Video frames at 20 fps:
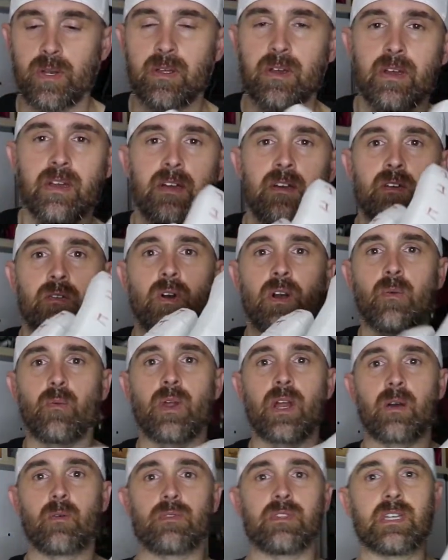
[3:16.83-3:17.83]

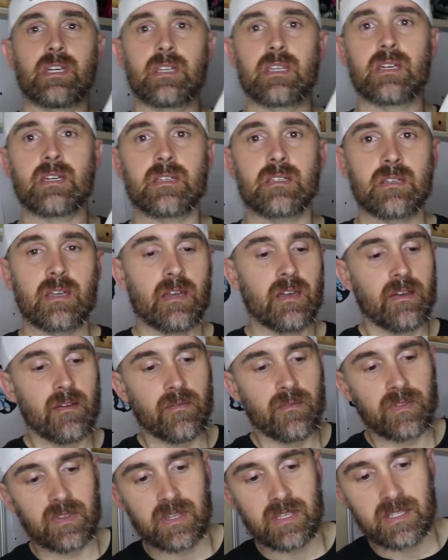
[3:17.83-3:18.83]
When I did this,
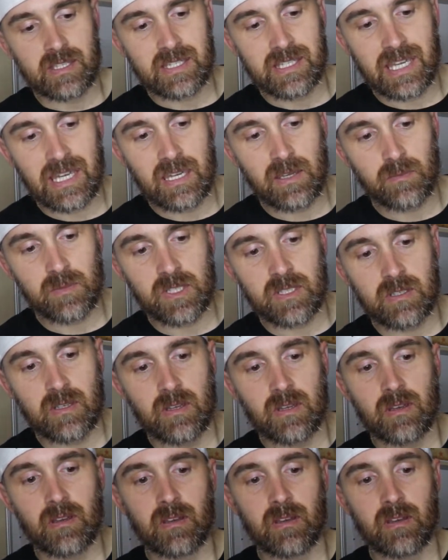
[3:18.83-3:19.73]
the seams,